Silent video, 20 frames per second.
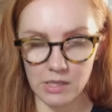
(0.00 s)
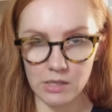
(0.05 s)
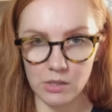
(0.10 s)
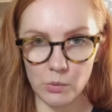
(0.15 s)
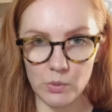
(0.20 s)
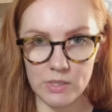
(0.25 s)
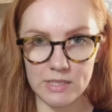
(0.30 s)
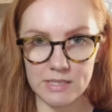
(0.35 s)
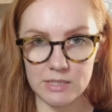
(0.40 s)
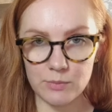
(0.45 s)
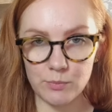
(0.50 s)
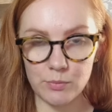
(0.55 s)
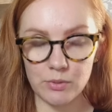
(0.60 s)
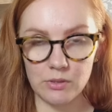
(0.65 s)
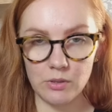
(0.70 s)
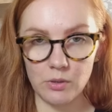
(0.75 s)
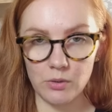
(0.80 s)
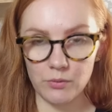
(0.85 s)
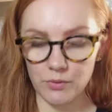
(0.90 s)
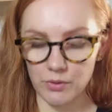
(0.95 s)
Louise
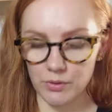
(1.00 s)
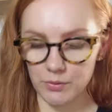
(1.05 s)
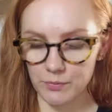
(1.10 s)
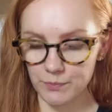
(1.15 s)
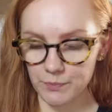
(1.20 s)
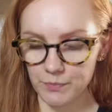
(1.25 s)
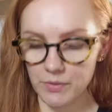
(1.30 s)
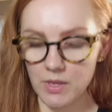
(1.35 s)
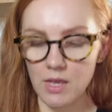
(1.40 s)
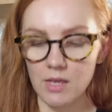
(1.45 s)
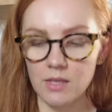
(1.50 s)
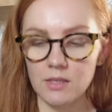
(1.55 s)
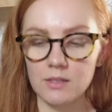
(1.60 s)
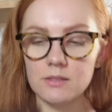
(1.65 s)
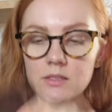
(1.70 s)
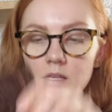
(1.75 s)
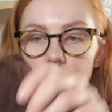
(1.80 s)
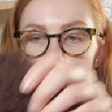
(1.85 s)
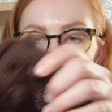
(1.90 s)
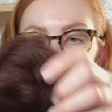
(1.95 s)
pullover.
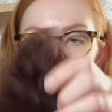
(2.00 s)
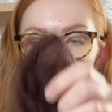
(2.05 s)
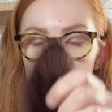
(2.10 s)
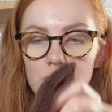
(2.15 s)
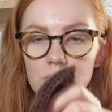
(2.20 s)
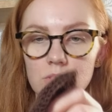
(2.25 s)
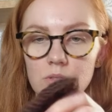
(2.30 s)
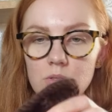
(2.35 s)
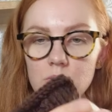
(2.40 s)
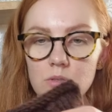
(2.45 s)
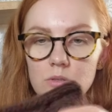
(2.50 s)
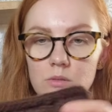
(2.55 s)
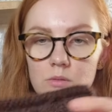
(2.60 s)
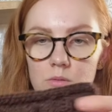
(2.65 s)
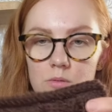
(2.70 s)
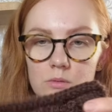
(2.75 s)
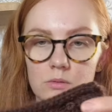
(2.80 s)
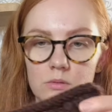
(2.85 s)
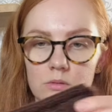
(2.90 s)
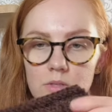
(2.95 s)
So I showed
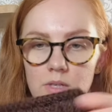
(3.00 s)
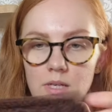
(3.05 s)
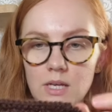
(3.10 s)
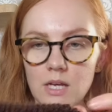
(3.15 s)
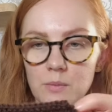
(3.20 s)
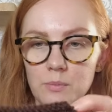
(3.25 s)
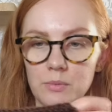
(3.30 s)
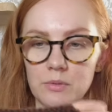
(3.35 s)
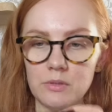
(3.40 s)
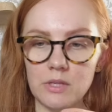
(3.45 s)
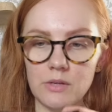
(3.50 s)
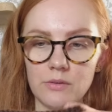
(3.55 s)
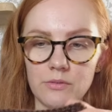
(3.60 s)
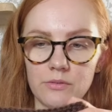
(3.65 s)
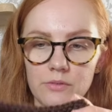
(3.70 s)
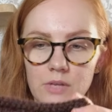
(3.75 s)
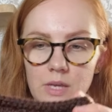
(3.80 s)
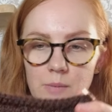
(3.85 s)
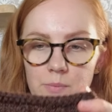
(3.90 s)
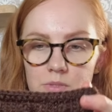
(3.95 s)
you a couple
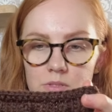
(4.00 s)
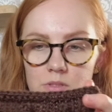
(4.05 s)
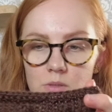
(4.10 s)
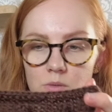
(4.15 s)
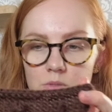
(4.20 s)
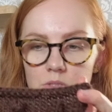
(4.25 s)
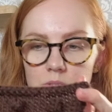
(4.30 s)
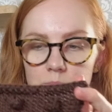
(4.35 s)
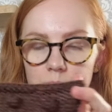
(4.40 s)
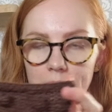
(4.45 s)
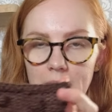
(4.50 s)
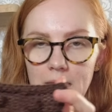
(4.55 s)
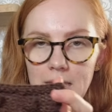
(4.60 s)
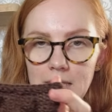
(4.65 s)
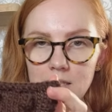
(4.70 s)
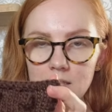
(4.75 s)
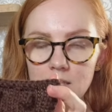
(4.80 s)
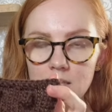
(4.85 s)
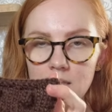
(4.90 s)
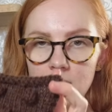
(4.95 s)
of episodes
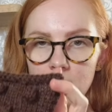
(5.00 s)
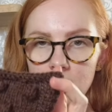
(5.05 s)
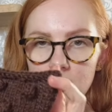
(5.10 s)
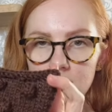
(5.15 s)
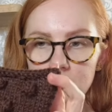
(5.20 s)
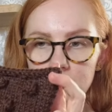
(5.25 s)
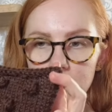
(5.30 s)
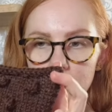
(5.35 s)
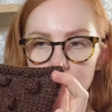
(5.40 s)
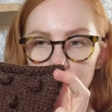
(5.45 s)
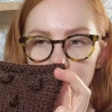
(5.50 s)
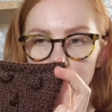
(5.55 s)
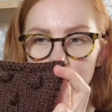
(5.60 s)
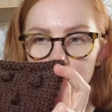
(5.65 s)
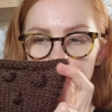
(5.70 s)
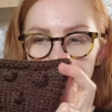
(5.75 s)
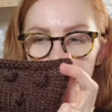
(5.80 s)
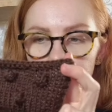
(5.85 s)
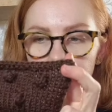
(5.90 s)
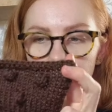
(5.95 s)
back
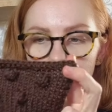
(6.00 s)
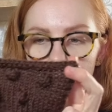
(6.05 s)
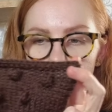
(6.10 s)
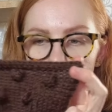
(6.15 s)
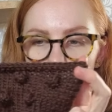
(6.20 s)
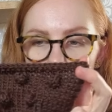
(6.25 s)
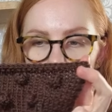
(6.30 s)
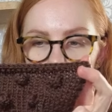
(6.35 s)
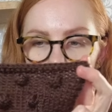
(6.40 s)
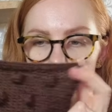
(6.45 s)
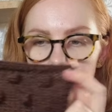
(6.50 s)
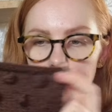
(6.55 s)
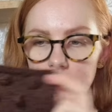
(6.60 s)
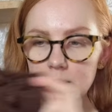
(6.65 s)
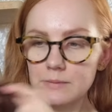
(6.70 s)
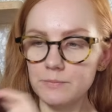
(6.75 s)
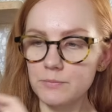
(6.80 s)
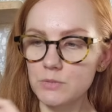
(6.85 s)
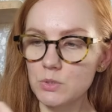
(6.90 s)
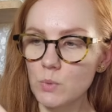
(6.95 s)
that I made a
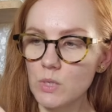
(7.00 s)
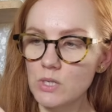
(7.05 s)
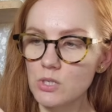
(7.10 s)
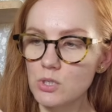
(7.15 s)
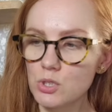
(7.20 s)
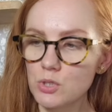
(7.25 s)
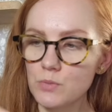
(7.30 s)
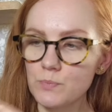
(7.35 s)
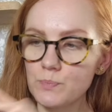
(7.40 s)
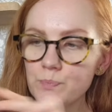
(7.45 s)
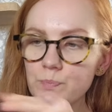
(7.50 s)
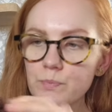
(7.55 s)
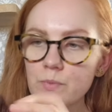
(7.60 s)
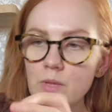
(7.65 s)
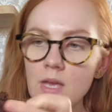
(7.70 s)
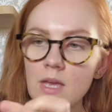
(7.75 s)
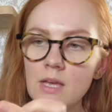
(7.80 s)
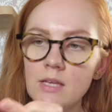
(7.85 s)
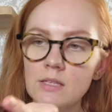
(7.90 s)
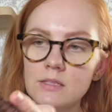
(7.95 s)
little swatch.
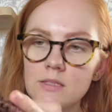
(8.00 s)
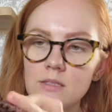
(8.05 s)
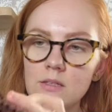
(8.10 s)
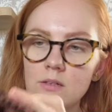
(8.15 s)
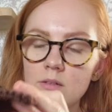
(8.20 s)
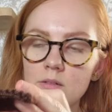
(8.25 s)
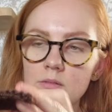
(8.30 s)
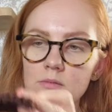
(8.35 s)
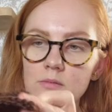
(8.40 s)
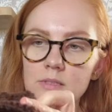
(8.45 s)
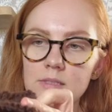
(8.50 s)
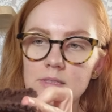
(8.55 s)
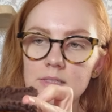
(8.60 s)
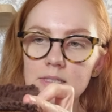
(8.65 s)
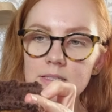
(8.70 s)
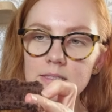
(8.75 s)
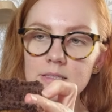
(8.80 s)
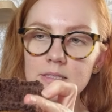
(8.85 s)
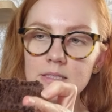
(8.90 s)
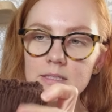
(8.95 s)
So
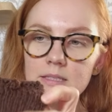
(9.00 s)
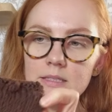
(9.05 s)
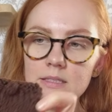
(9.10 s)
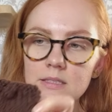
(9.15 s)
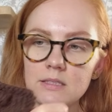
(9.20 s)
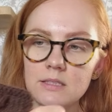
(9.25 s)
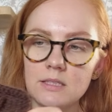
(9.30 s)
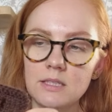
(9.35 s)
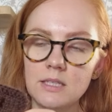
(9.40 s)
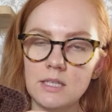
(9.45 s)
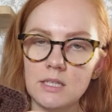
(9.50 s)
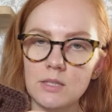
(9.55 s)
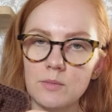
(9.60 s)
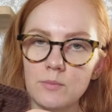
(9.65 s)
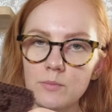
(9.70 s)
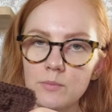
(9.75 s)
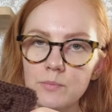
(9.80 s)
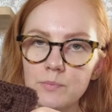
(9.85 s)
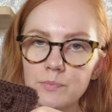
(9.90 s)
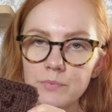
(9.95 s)
this is
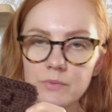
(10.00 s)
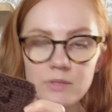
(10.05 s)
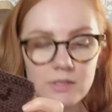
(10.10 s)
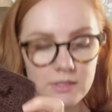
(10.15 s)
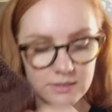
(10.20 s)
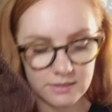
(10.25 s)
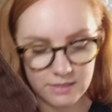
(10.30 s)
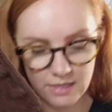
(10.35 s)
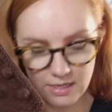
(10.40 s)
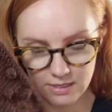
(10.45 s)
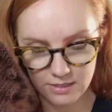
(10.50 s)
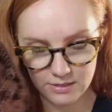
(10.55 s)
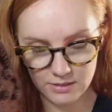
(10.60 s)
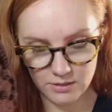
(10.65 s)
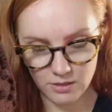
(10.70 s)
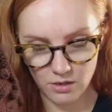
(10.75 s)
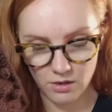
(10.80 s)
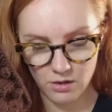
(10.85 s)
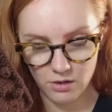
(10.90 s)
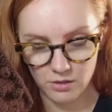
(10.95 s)
in Sandnes